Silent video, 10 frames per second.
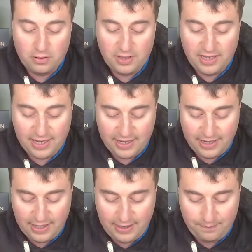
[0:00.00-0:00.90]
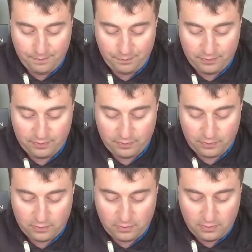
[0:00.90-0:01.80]
yeah, um,
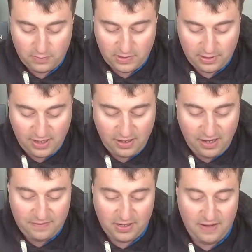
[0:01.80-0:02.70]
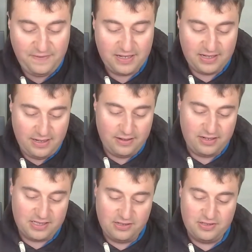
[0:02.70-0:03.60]
I, I think they are a
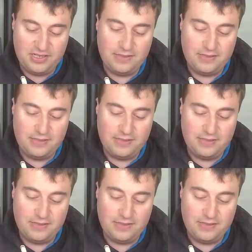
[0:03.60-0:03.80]
nice little system.